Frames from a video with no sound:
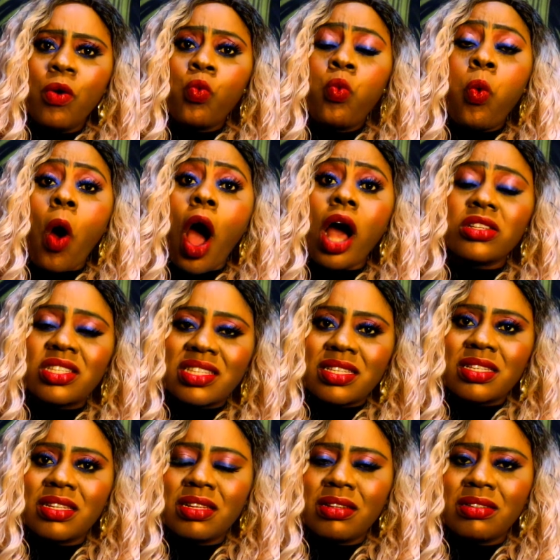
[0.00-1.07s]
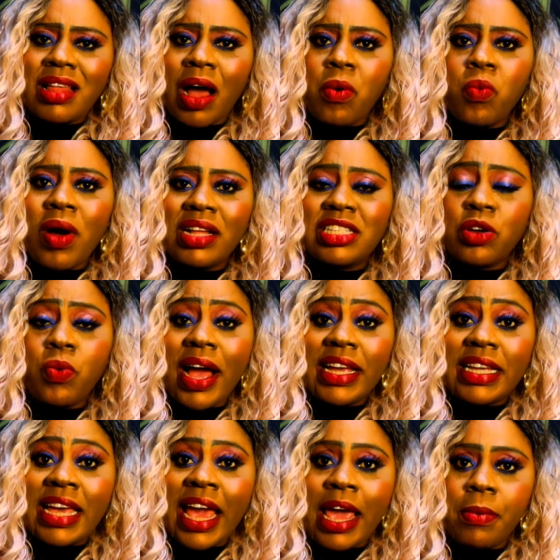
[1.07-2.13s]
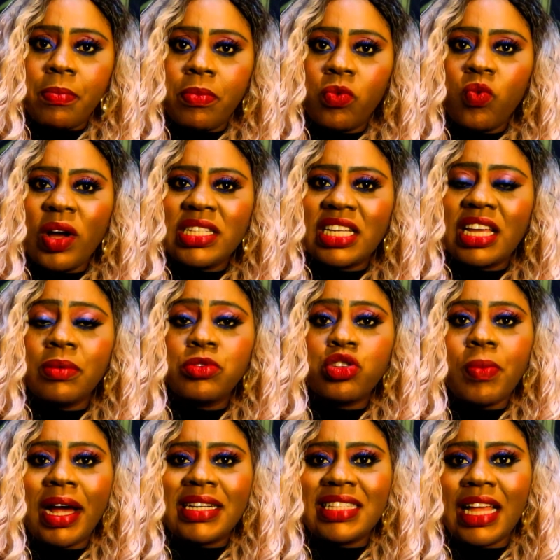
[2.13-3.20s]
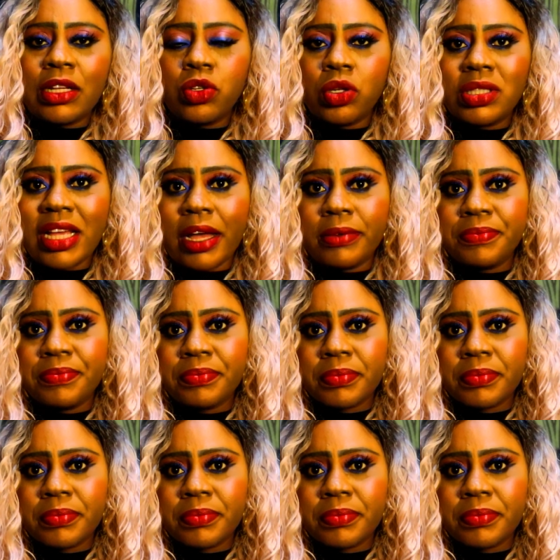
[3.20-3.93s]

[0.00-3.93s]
worse than the way he came when he came to marry their daughter.